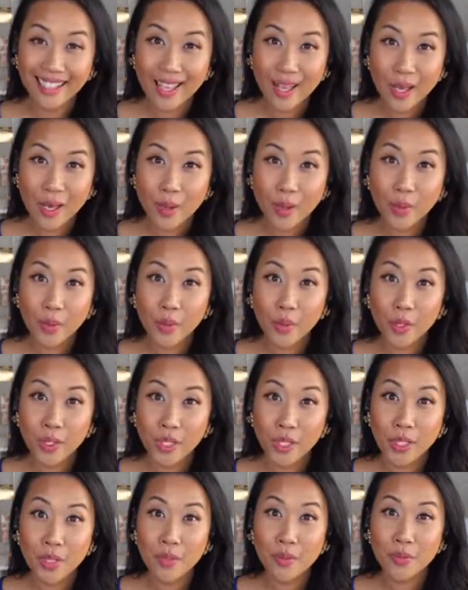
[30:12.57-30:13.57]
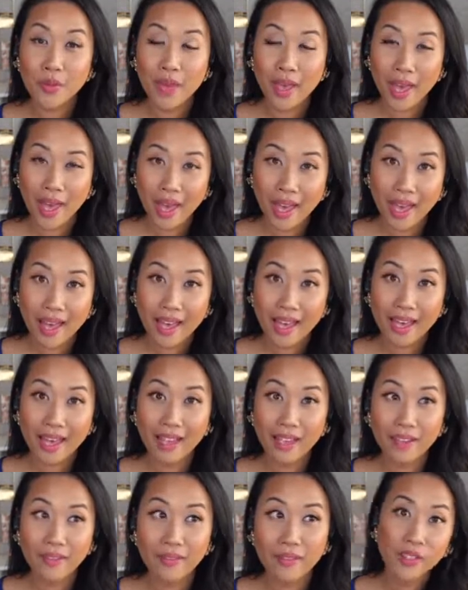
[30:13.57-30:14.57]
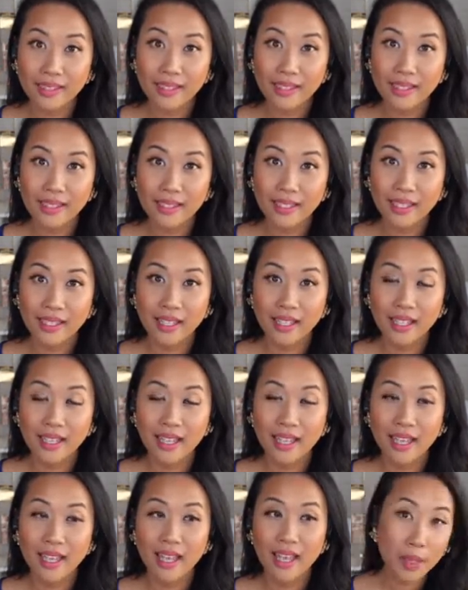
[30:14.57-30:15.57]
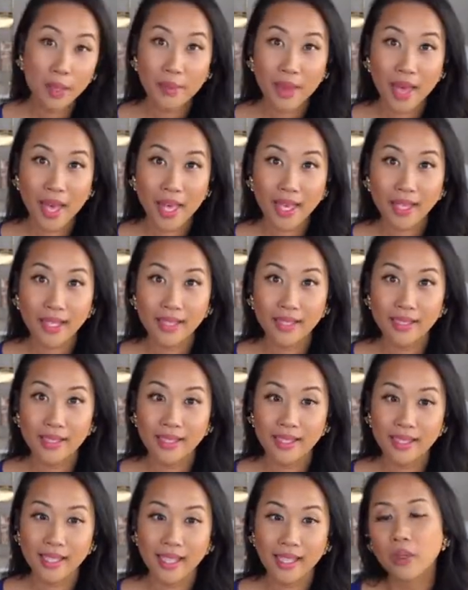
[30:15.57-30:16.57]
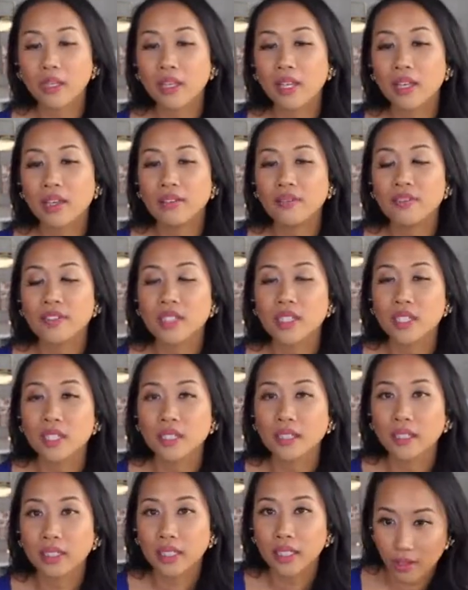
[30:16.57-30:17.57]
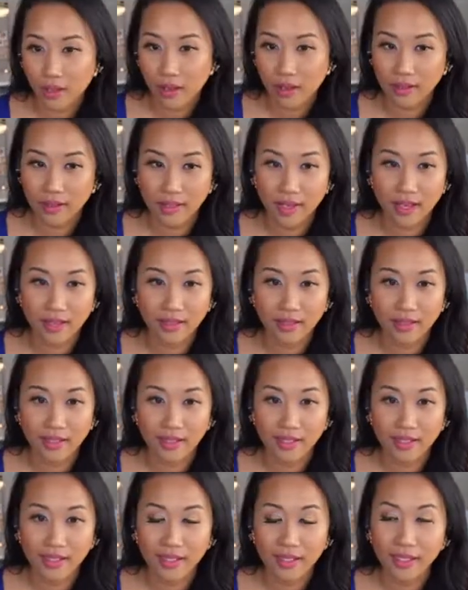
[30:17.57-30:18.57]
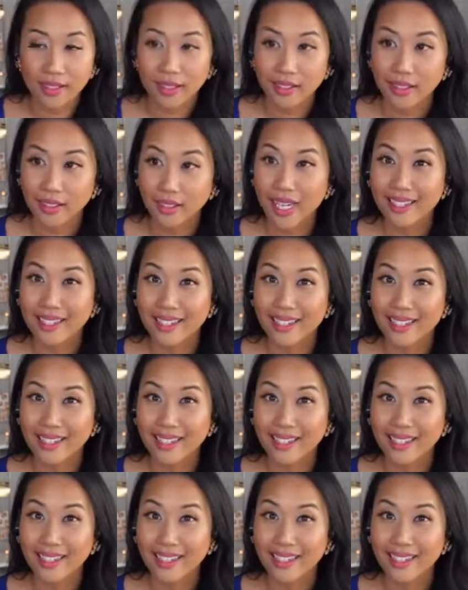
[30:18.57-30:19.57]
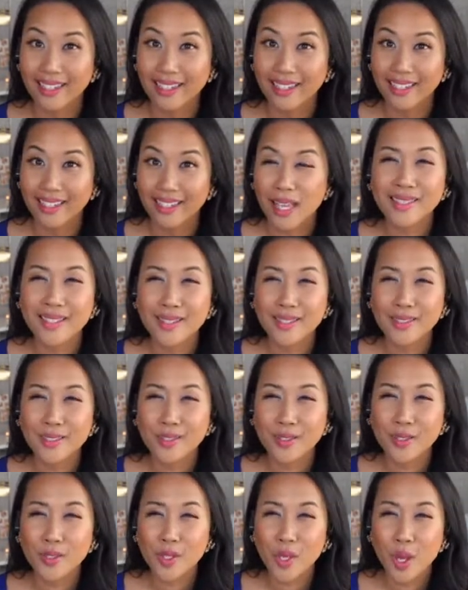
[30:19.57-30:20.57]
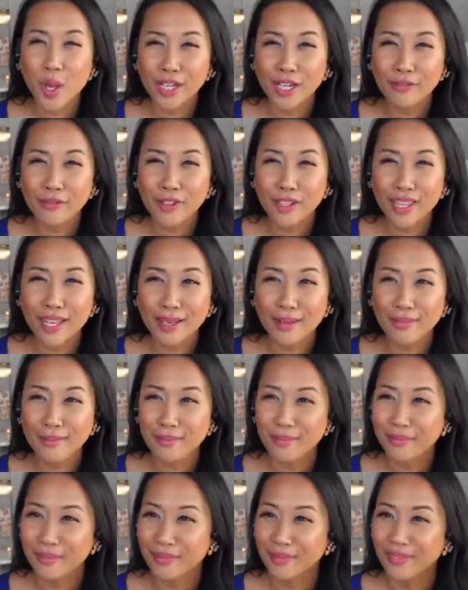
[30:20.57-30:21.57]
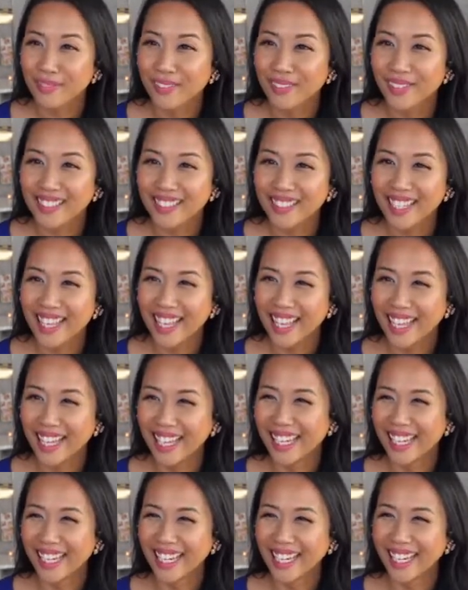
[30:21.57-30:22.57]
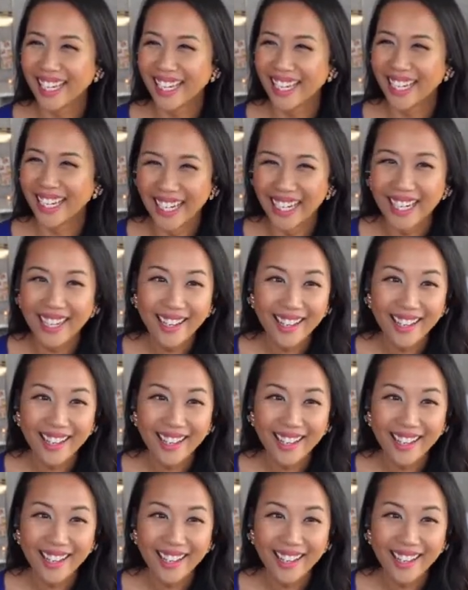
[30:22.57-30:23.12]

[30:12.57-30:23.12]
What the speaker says: when you have one of your guests coming back and saying, hey, I would love to link to your content, right? It makes it so much fun for them.